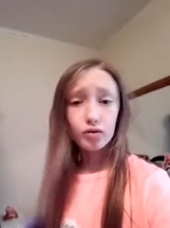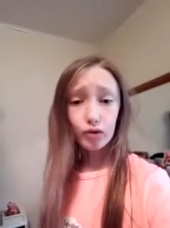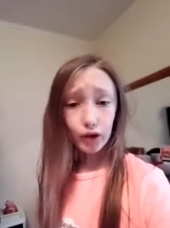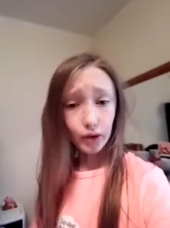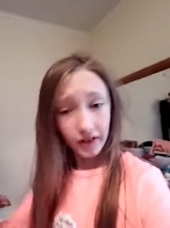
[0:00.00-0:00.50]

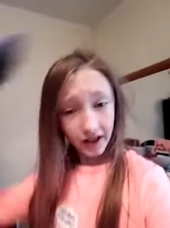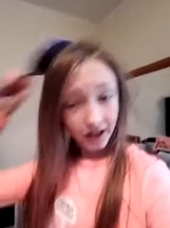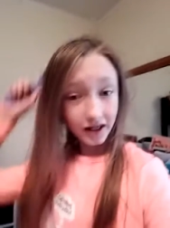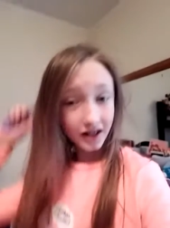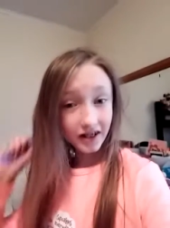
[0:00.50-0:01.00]
really
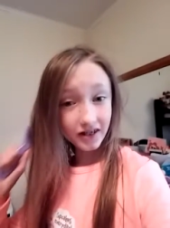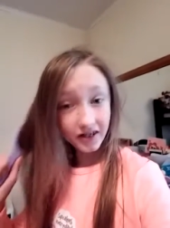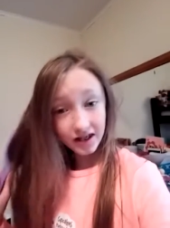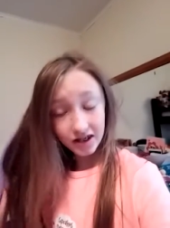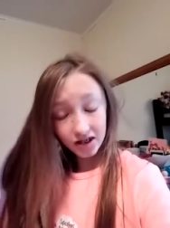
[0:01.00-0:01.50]
weird because
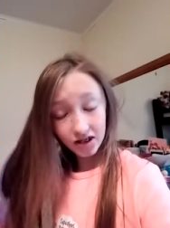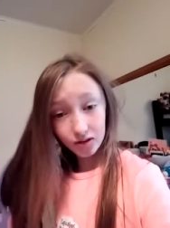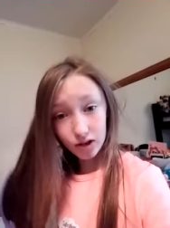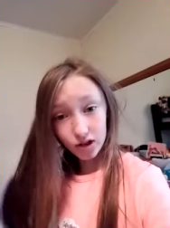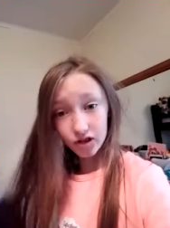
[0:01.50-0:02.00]
he's
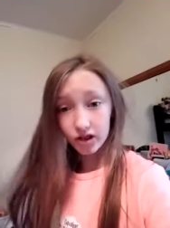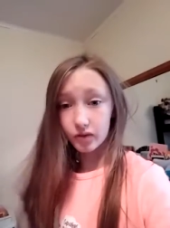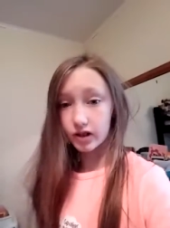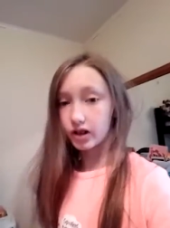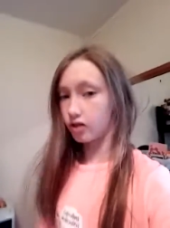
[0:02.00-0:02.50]
watched this
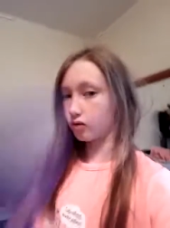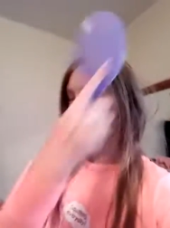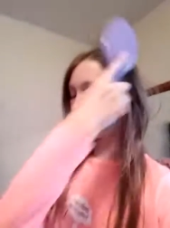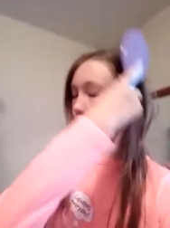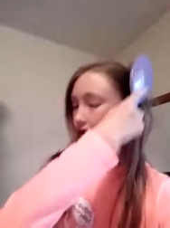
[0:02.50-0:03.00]
video.
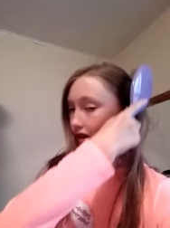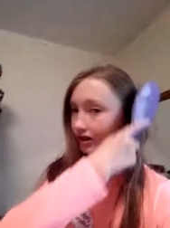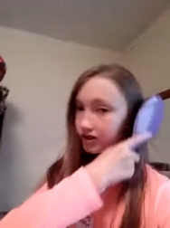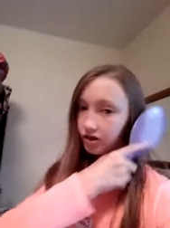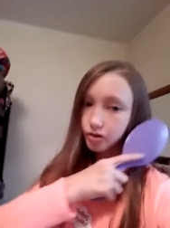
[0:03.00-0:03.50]

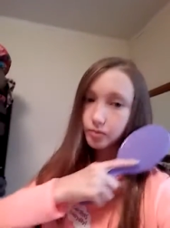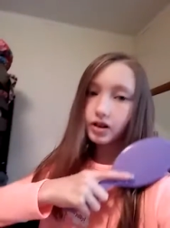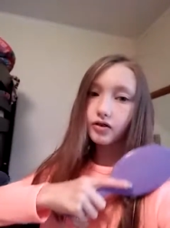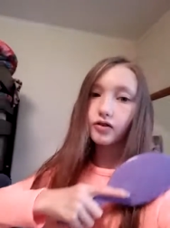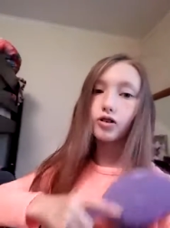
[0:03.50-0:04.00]
He's known
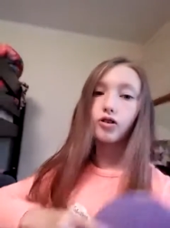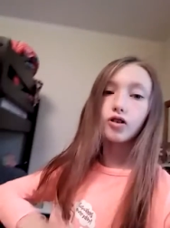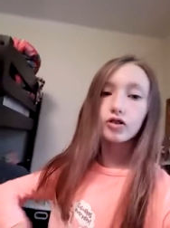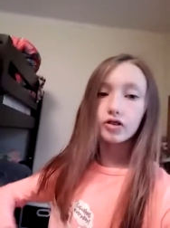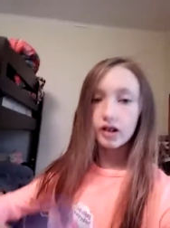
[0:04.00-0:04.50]
about it for a
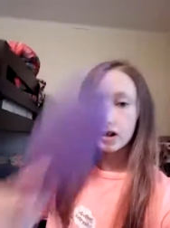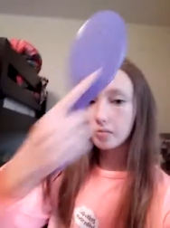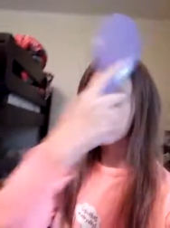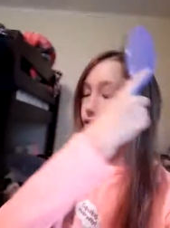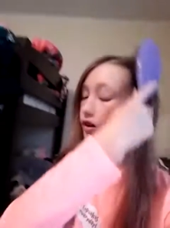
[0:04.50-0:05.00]
long
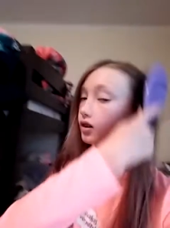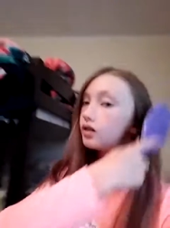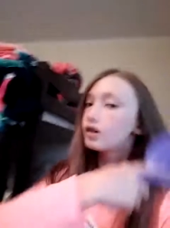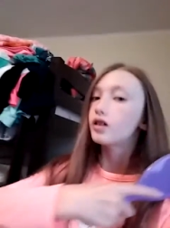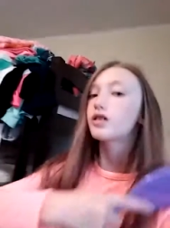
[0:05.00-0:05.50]
time, but
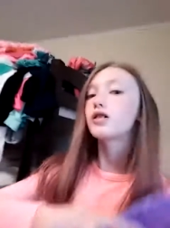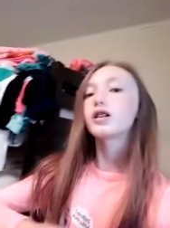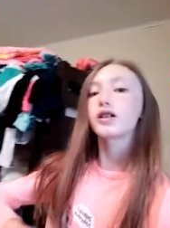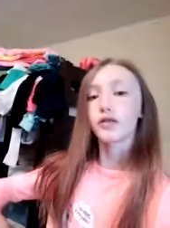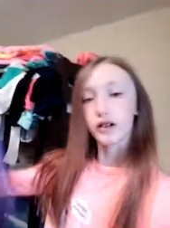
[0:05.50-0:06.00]

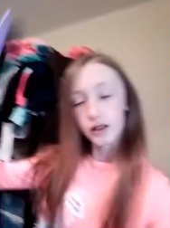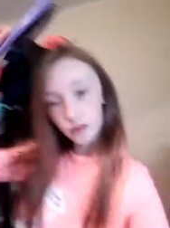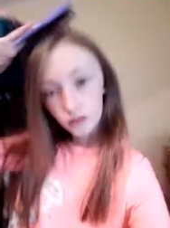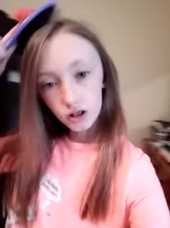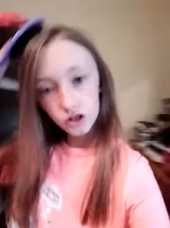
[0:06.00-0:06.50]
he finally
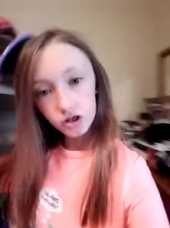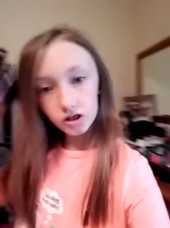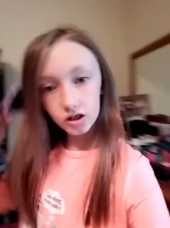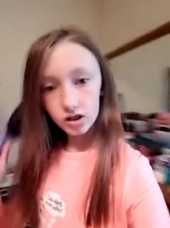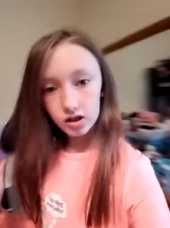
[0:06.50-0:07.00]
watched
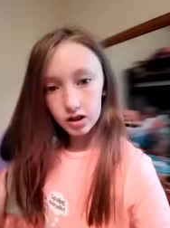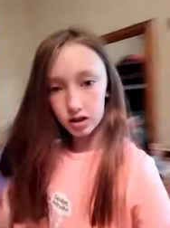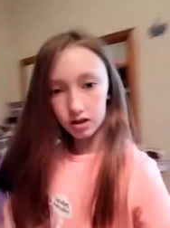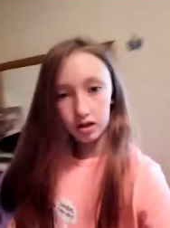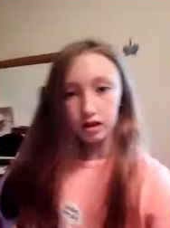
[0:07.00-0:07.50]
it and